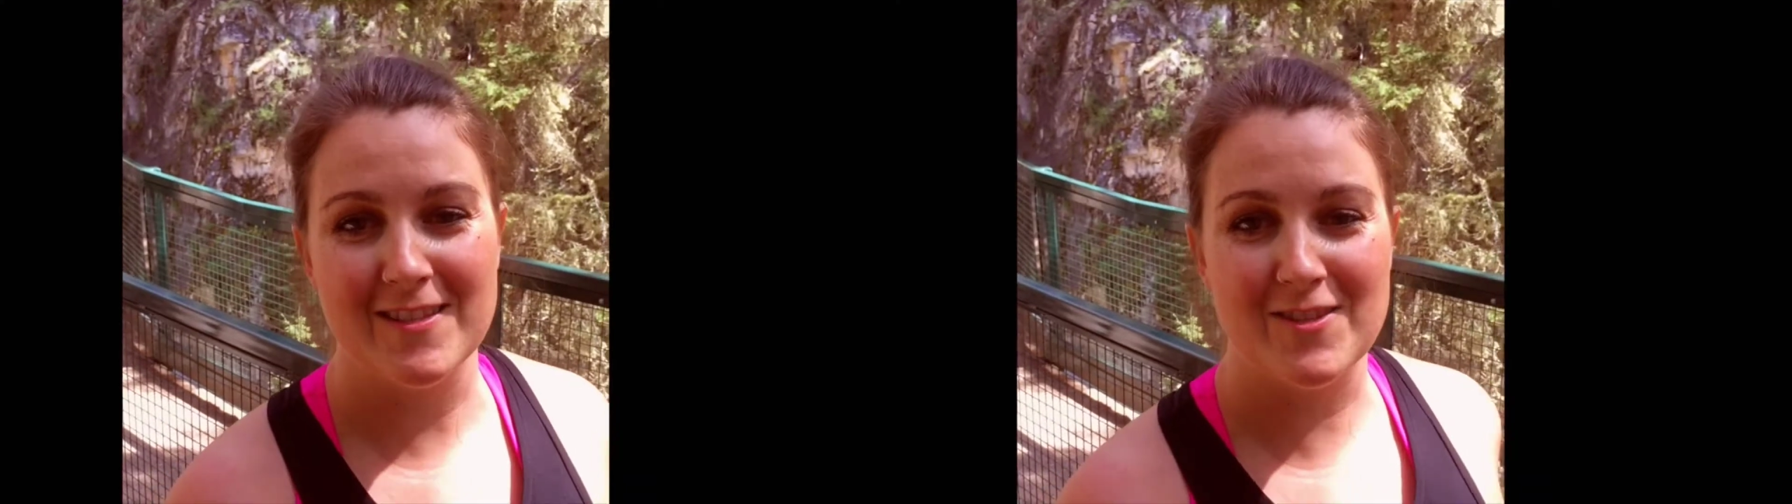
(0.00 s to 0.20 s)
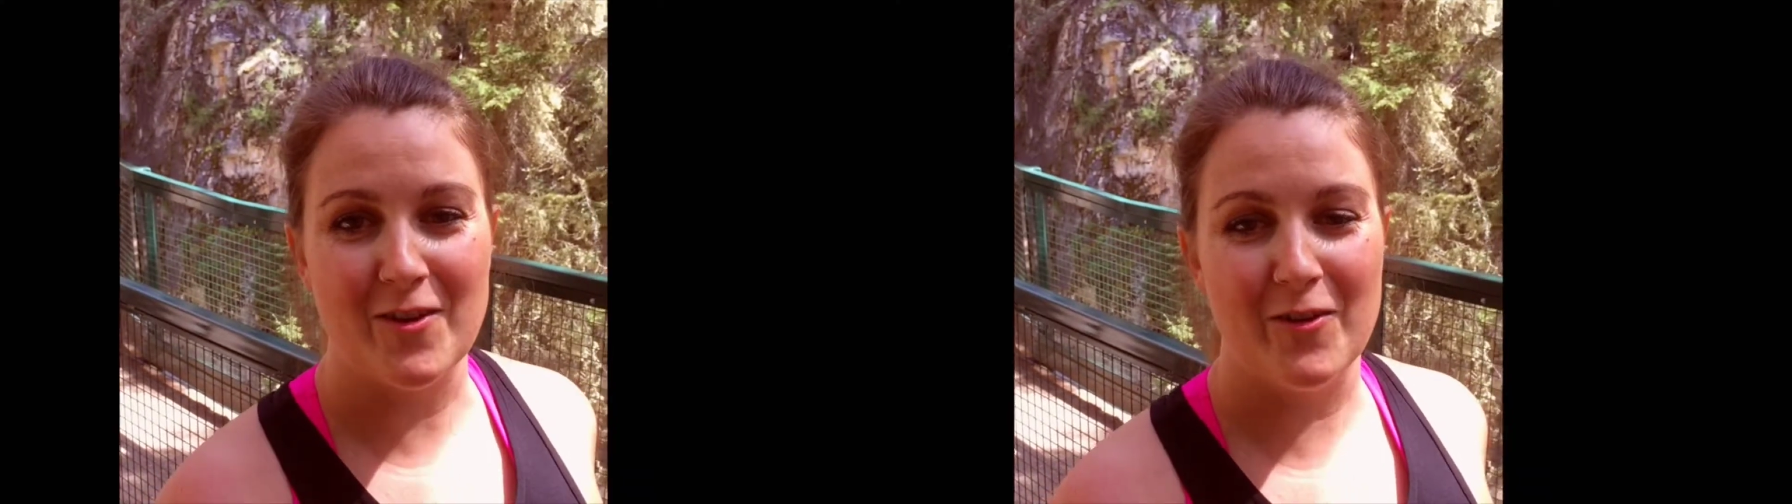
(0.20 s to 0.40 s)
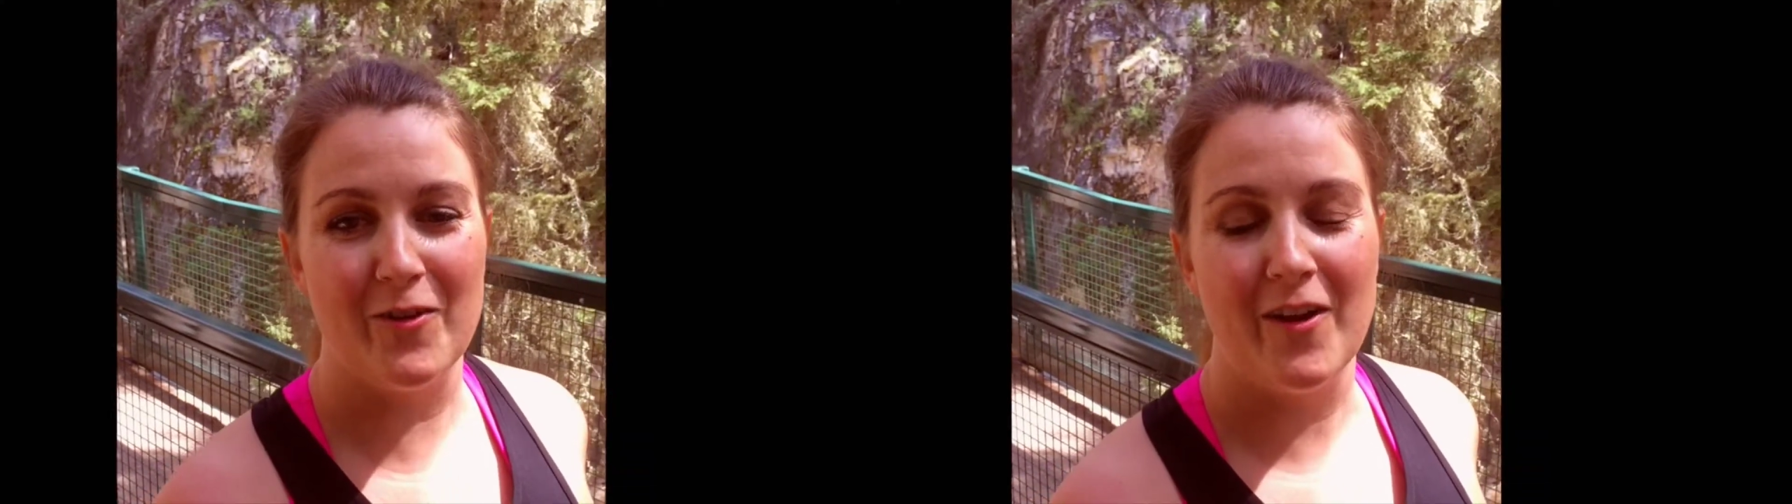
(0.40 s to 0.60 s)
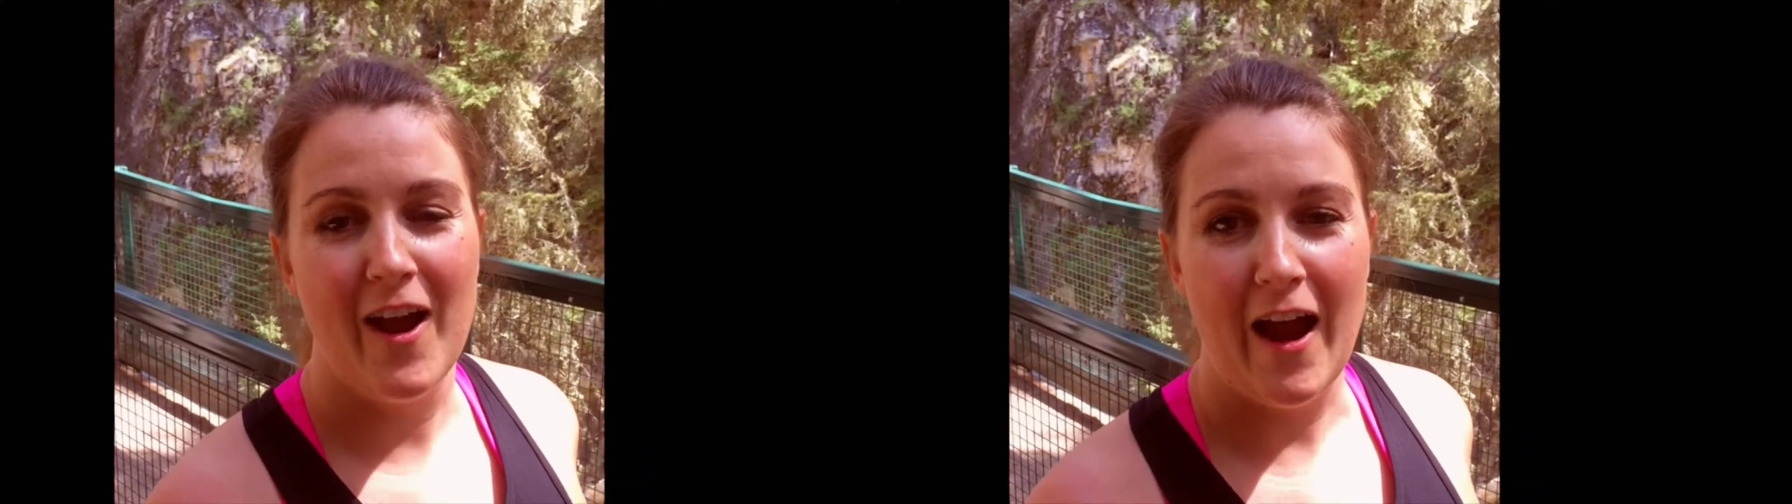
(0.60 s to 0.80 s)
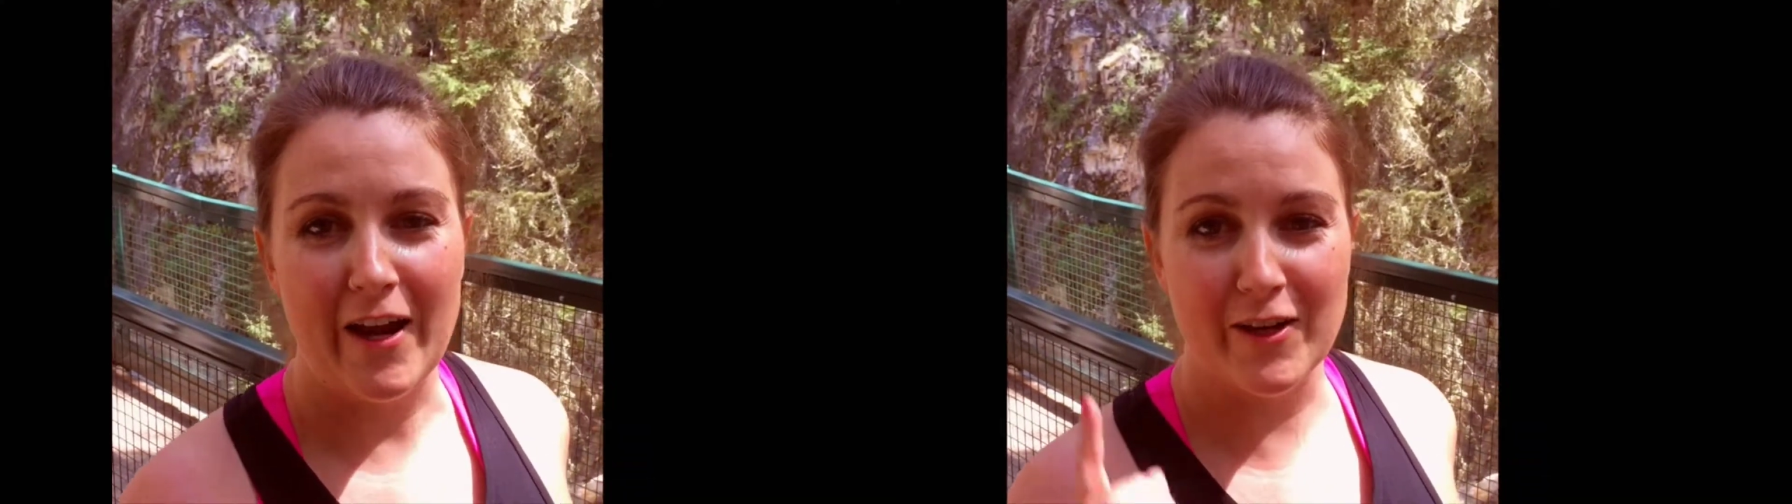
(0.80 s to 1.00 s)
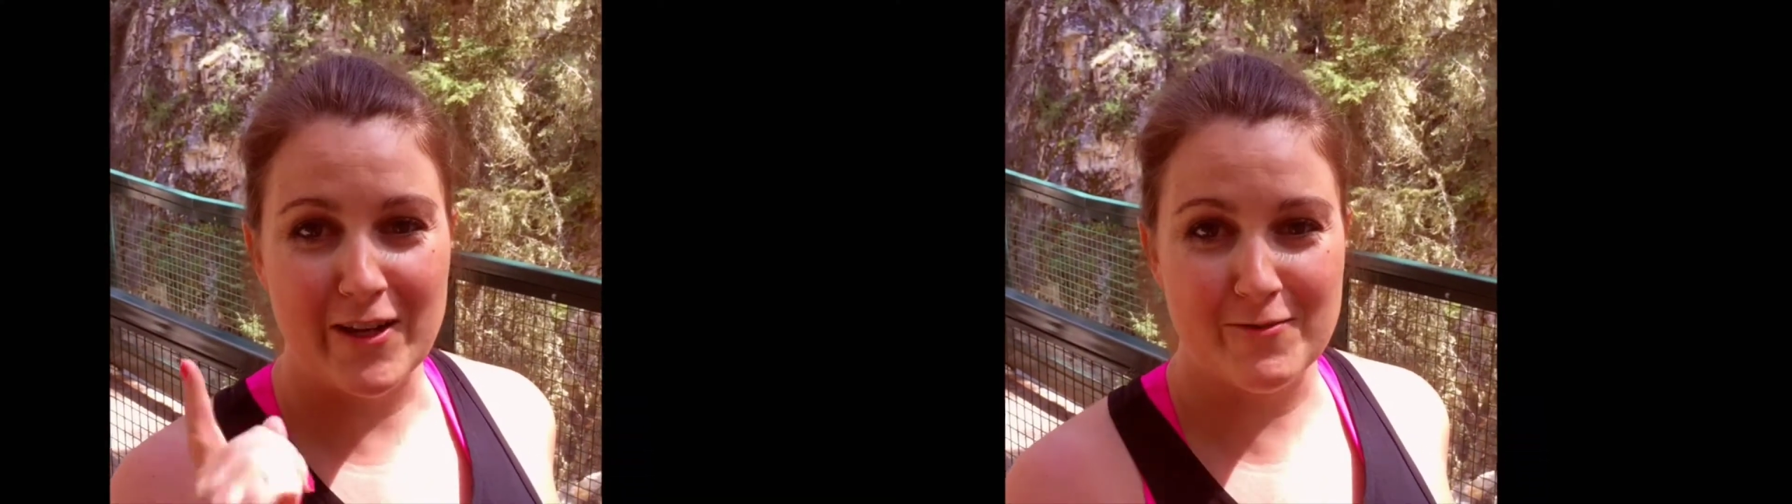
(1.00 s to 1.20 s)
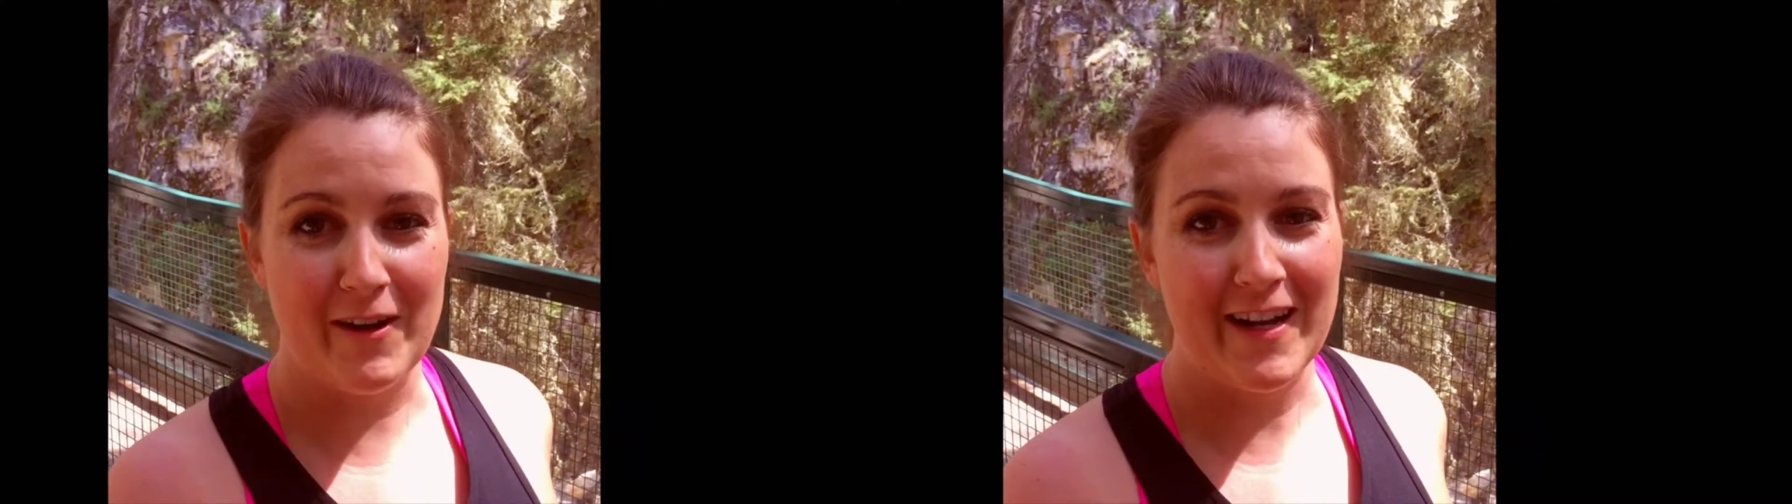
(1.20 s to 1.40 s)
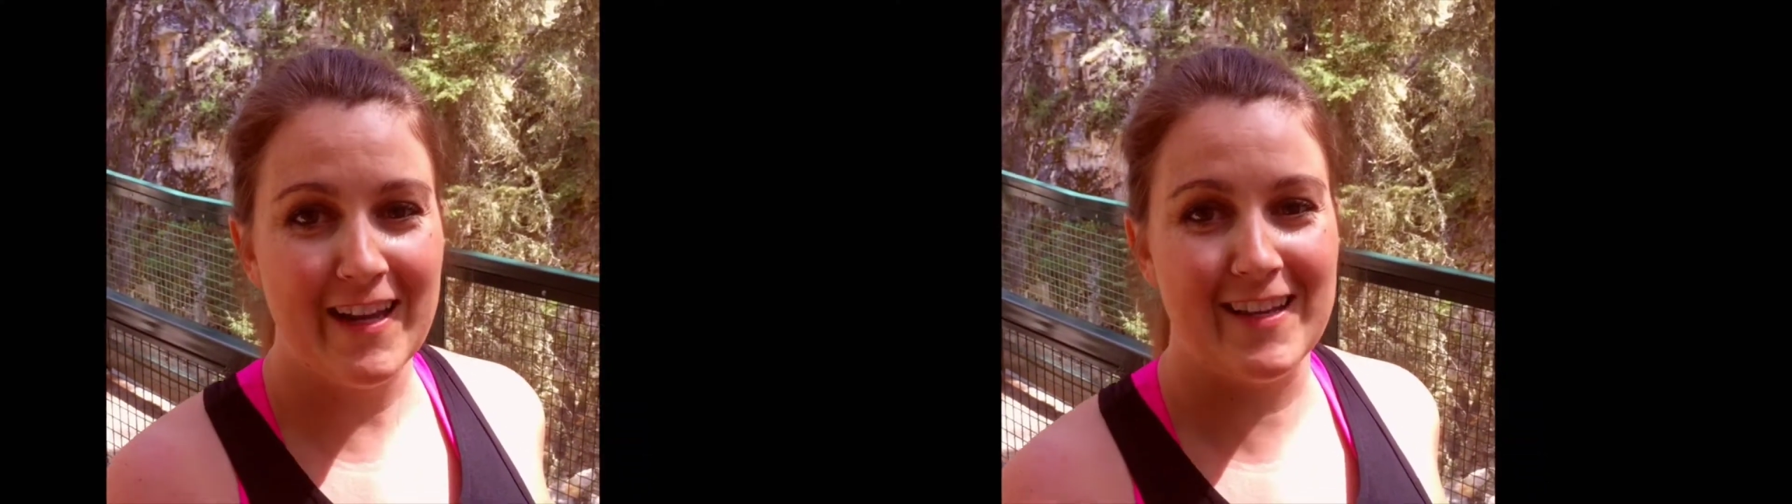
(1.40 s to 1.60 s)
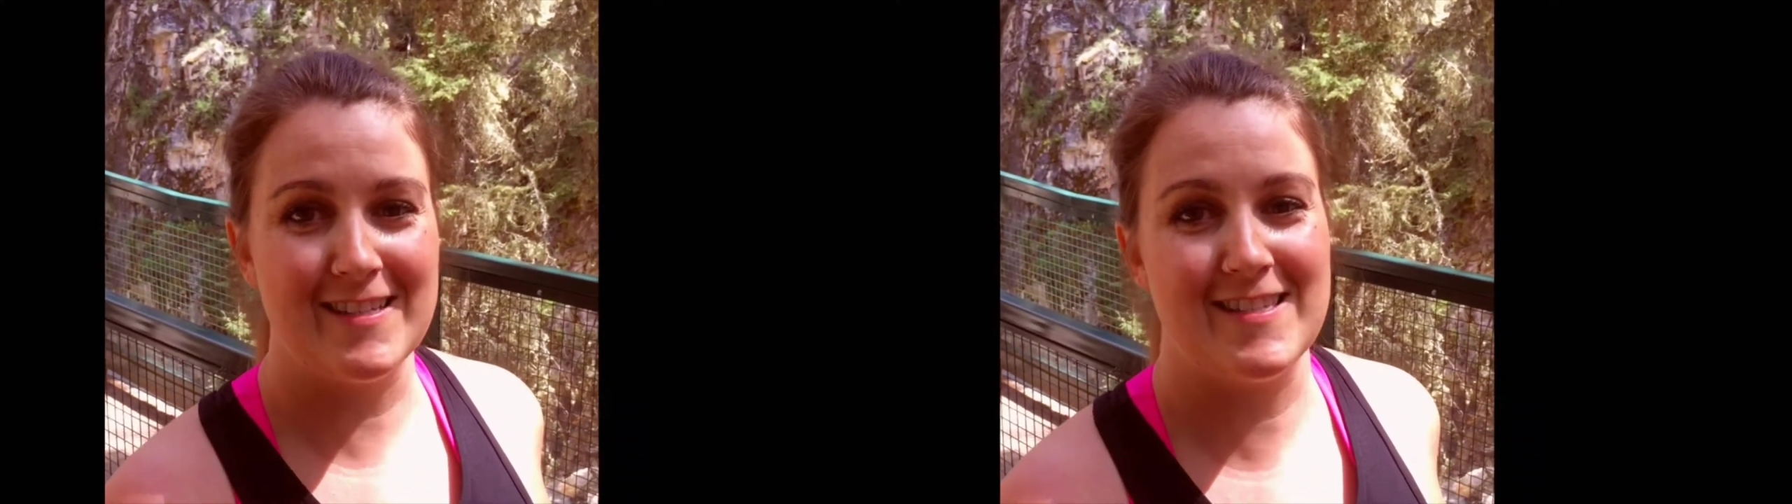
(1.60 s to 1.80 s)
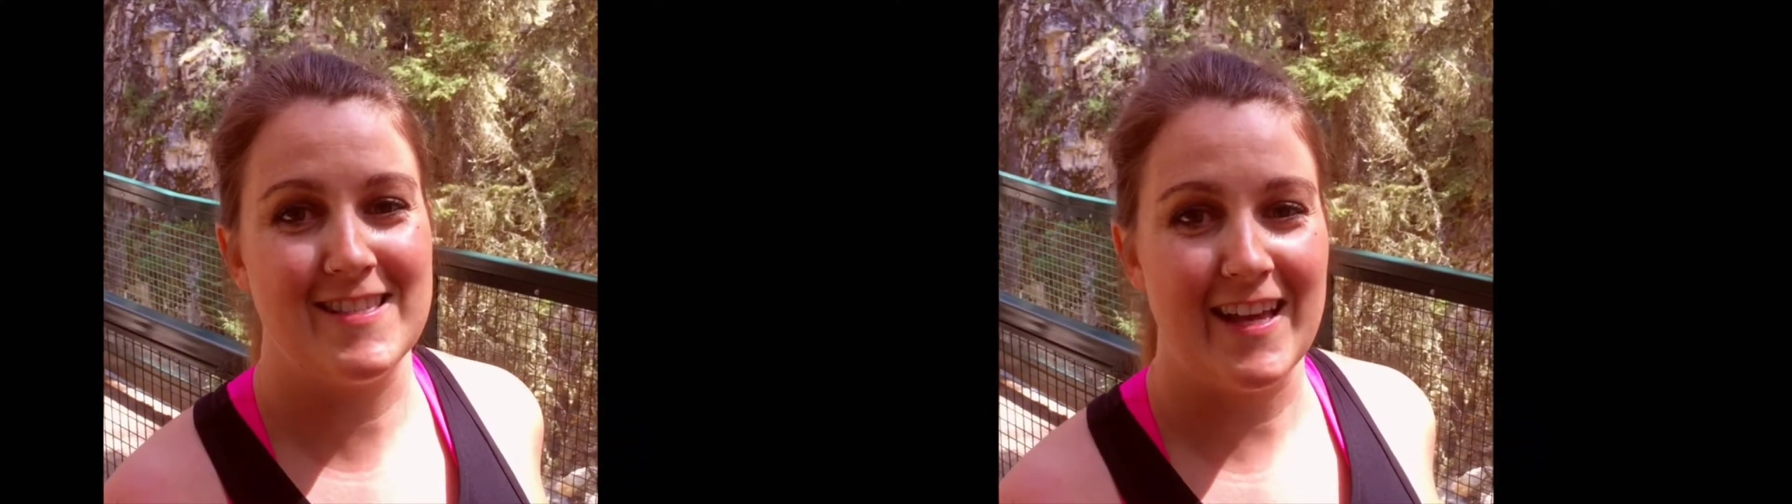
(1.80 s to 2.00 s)
So are you guys ready?
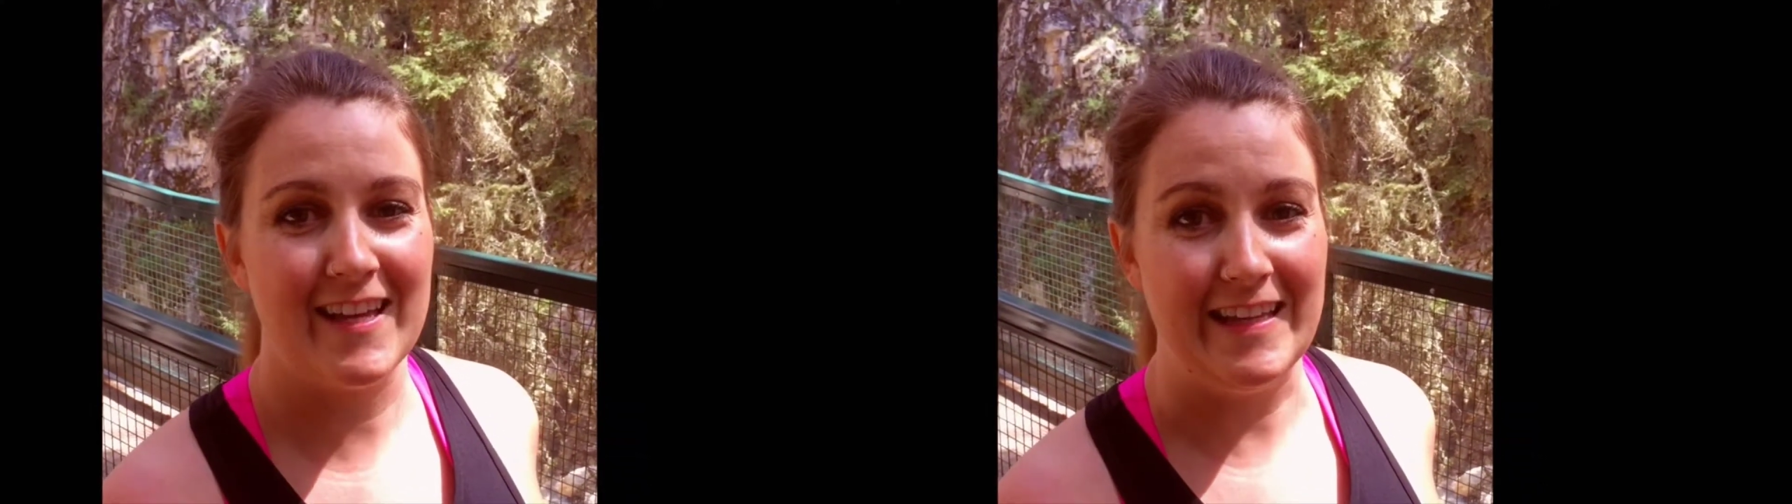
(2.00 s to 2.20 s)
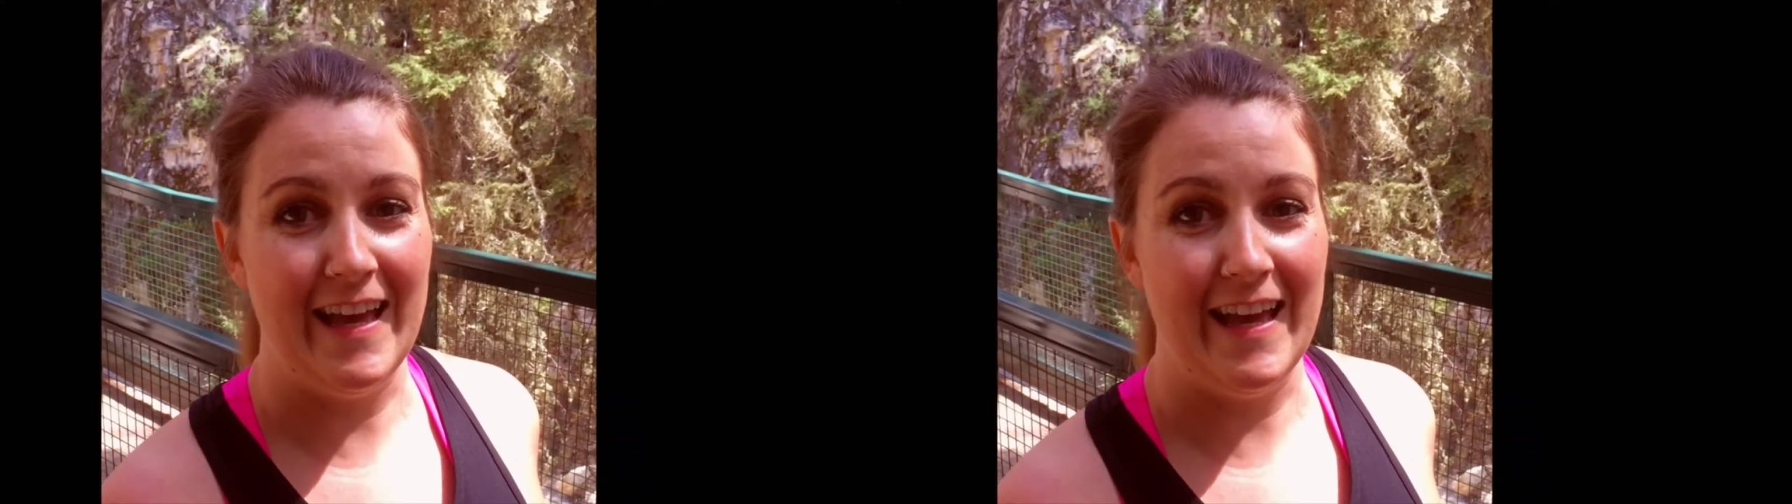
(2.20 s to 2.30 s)
Because like,